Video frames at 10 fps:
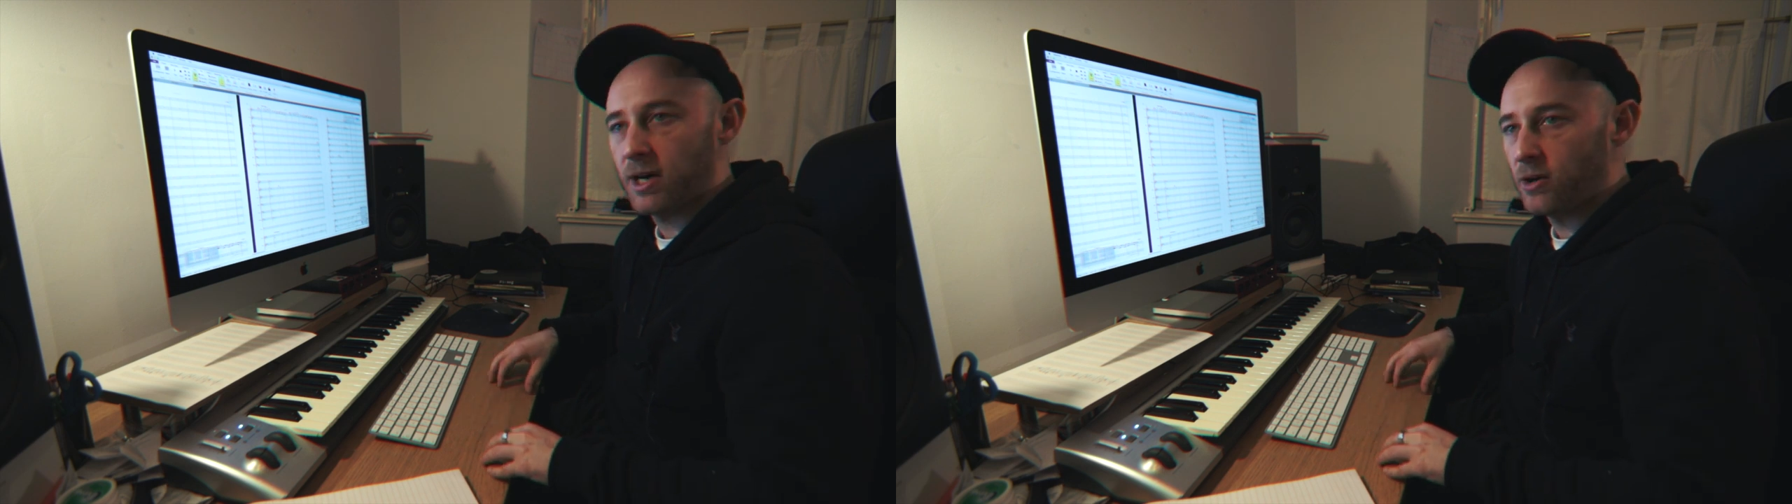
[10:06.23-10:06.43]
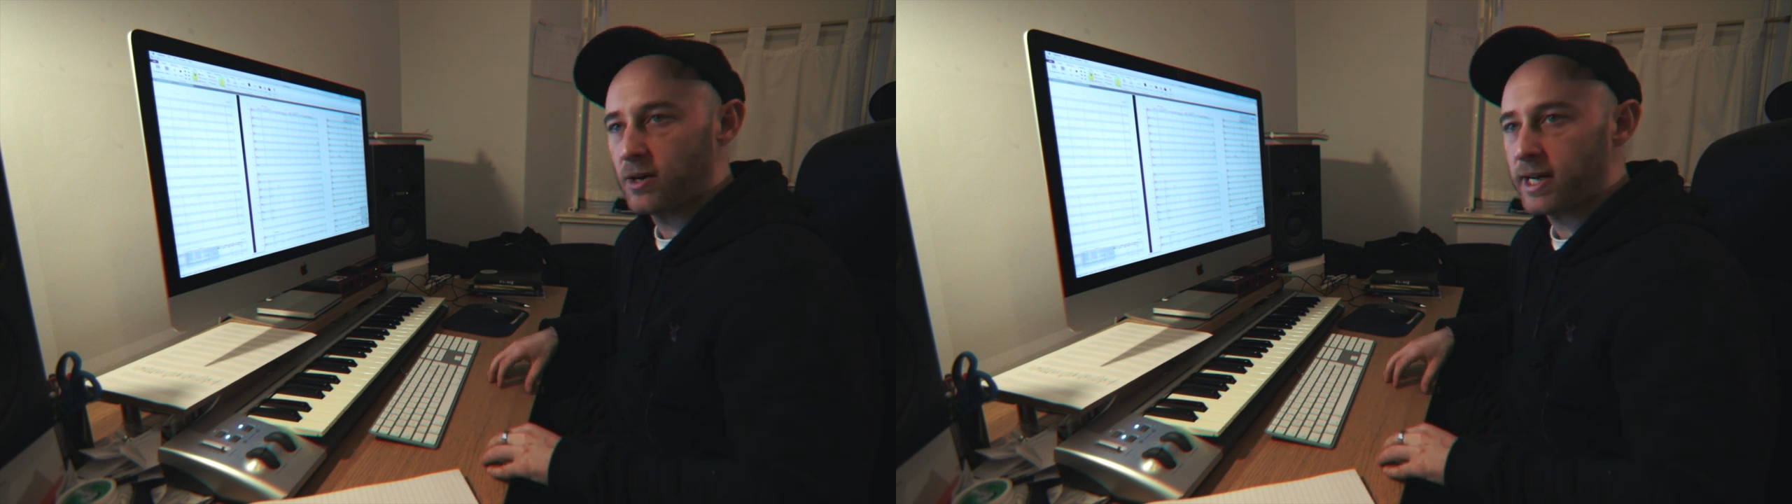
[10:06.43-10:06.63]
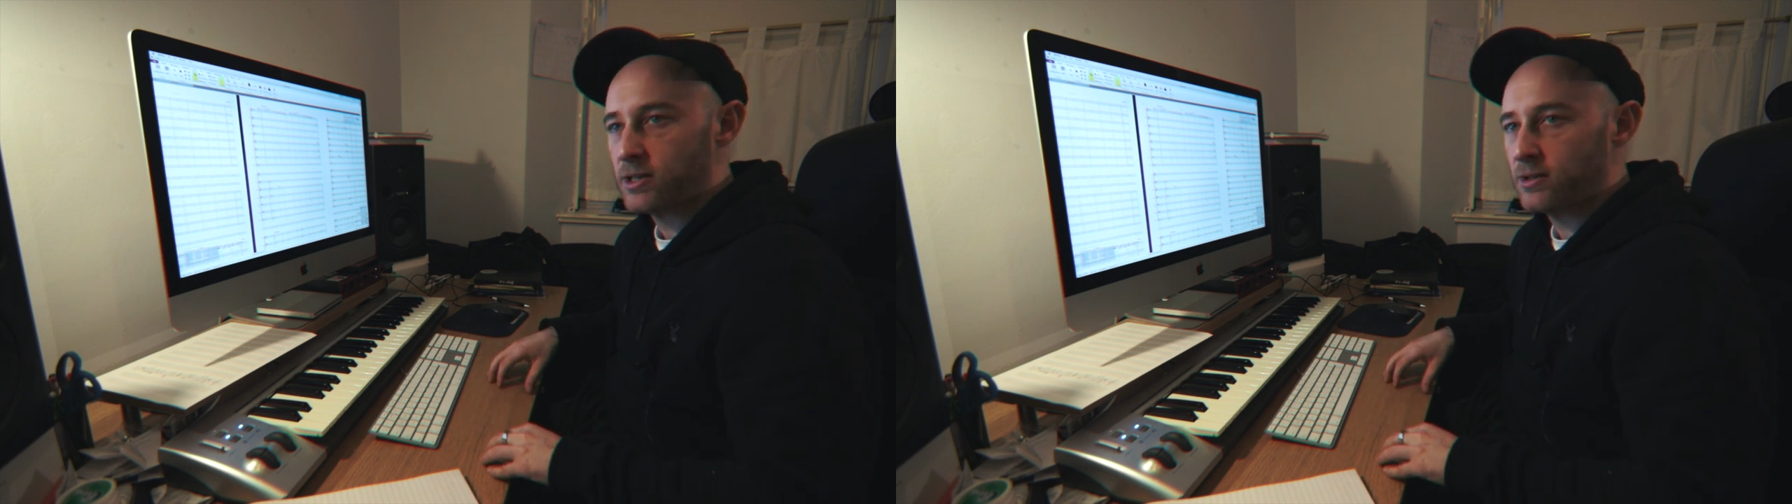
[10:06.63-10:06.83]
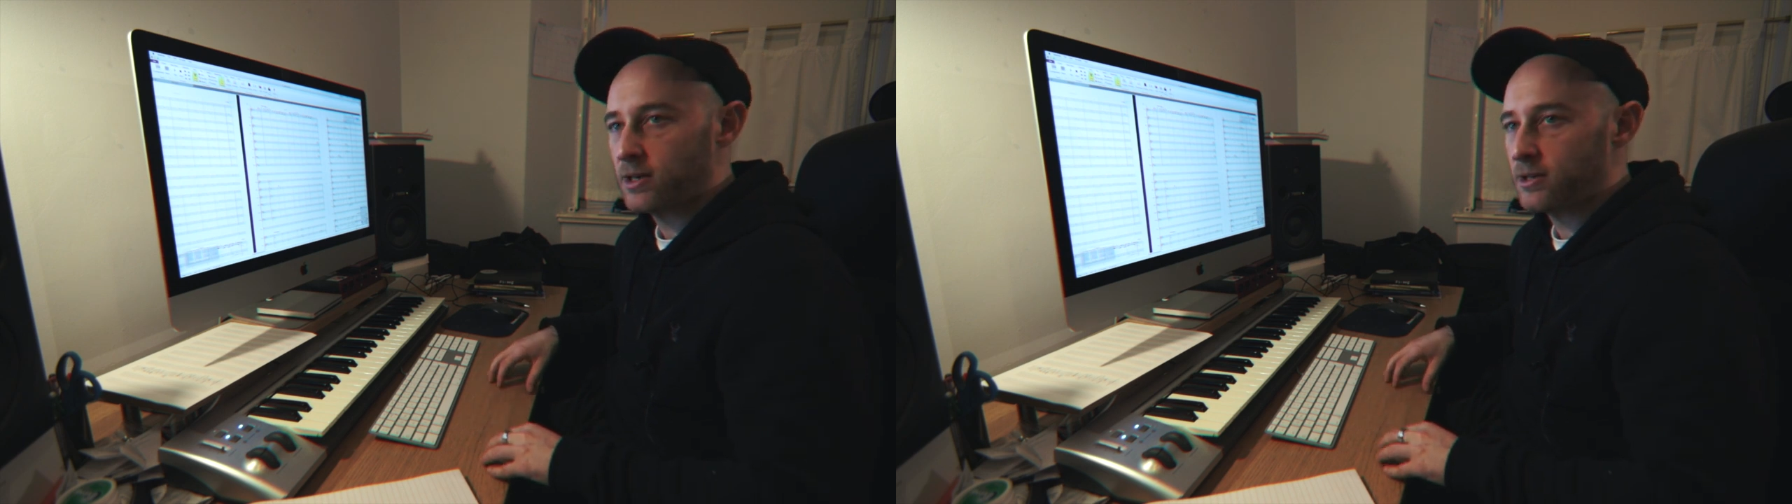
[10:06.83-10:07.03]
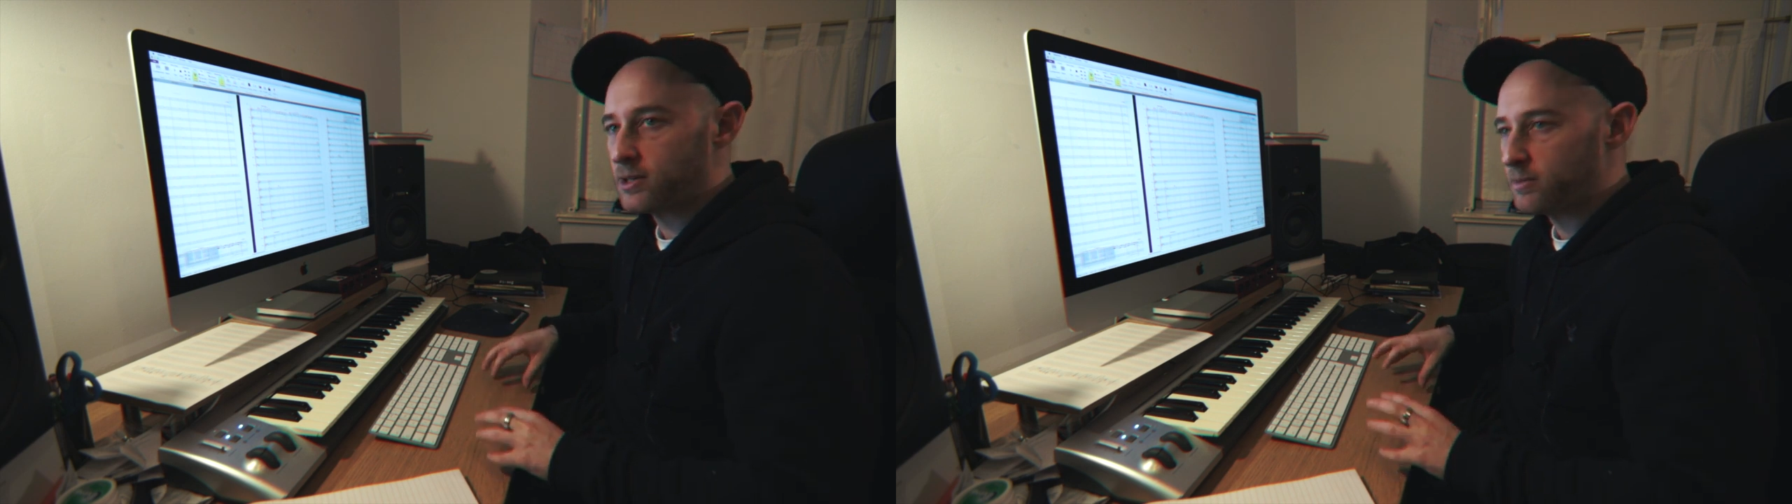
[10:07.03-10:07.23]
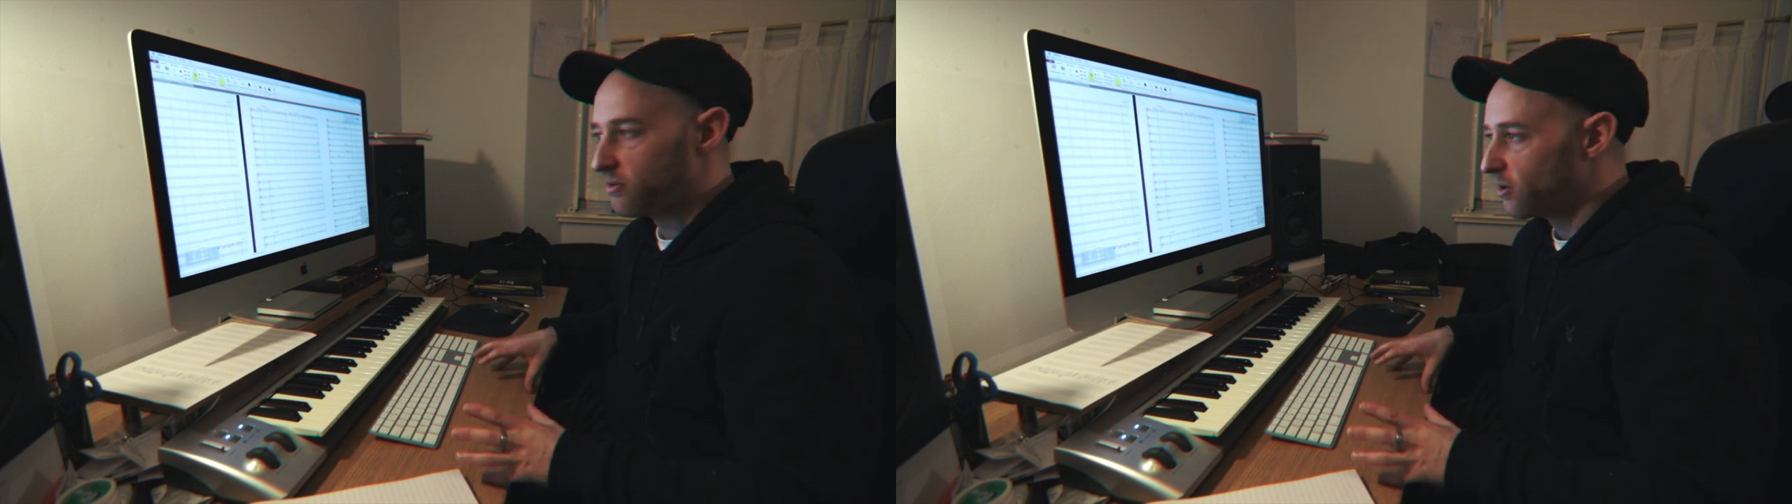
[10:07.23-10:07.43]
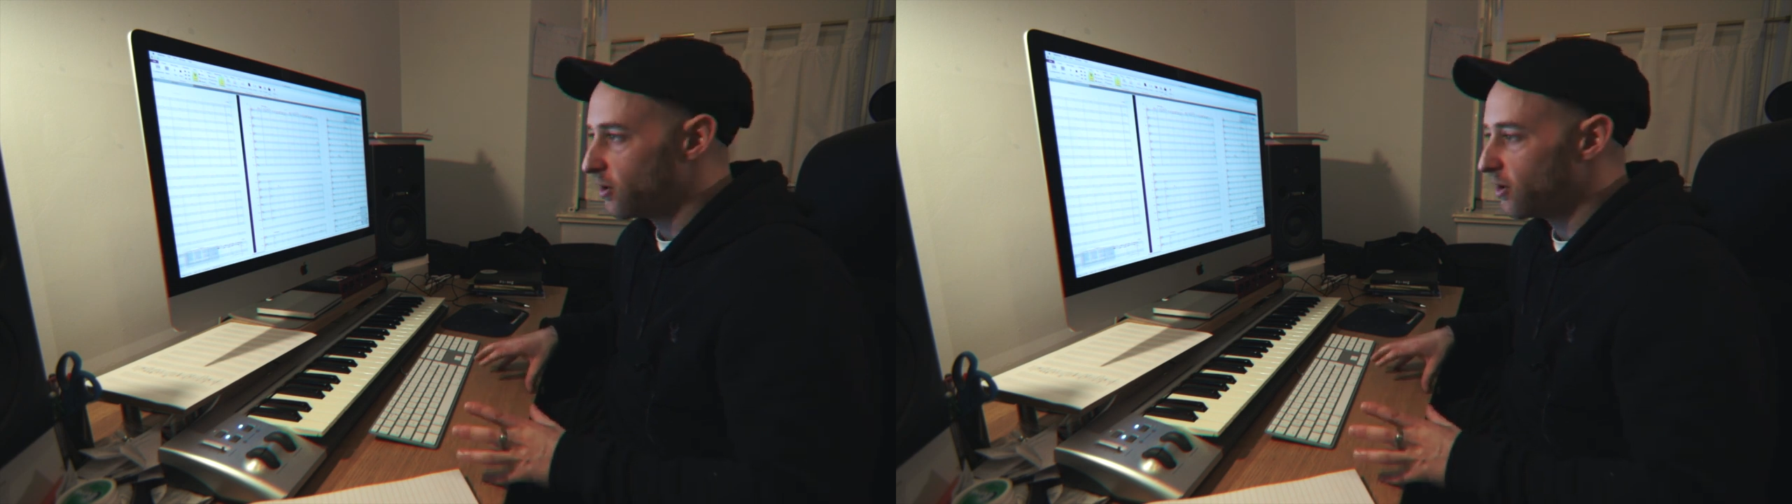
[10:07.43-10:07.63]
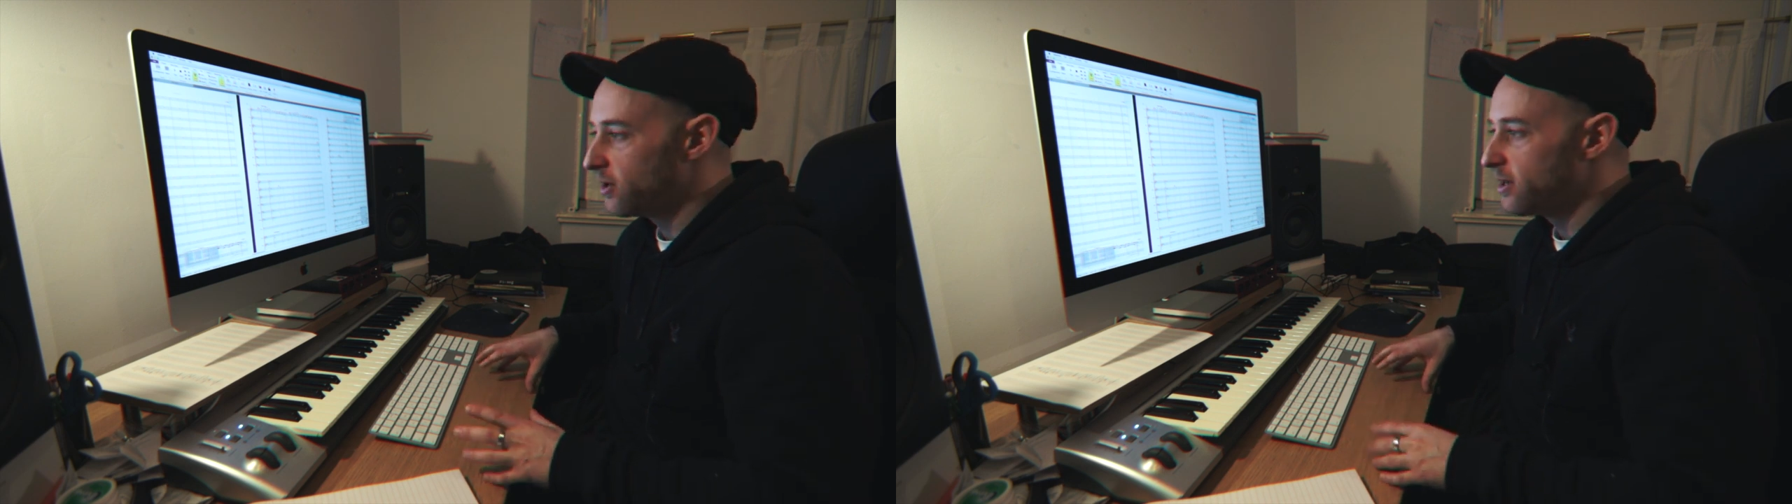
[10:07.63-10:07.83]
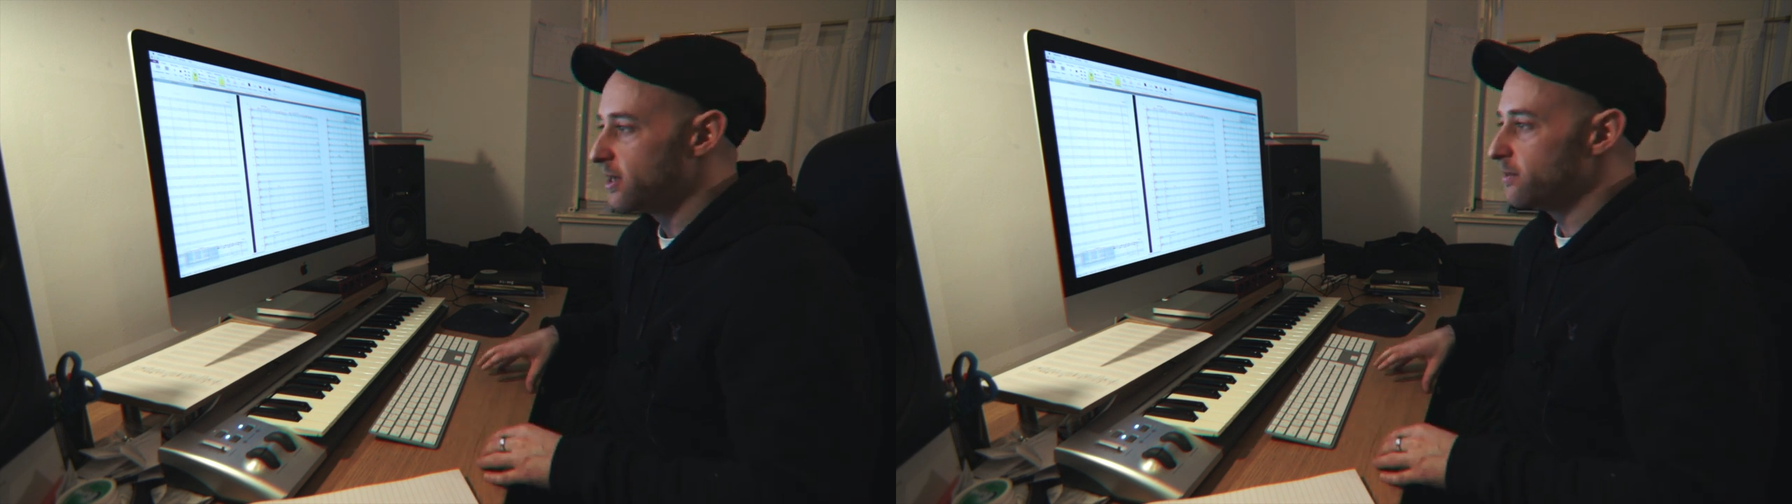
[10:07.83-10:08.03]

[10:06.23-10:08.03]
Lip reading: an orchestral concert before,